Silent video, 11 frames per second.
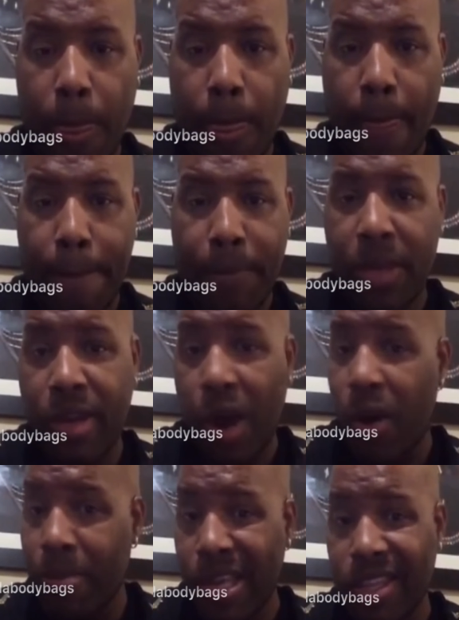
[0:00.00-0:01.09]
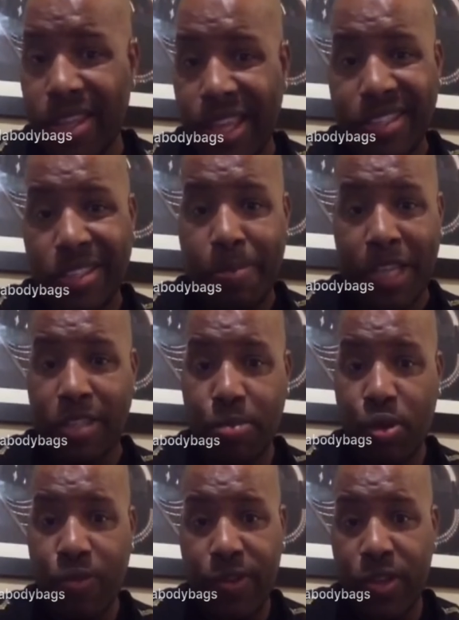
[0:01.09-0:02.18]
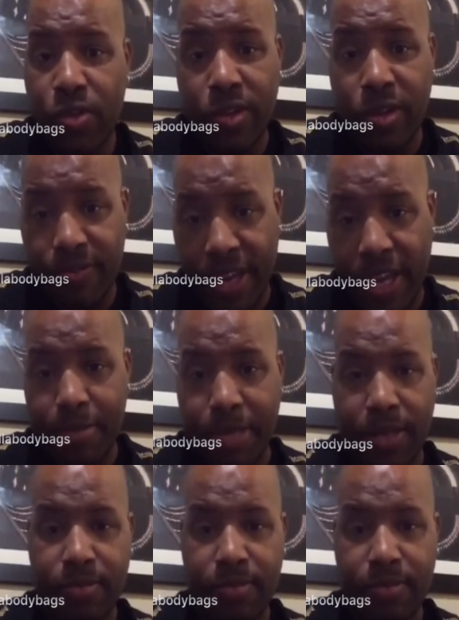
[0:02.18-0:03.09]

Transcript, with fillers: It don't mean that that's the best move for you and your family.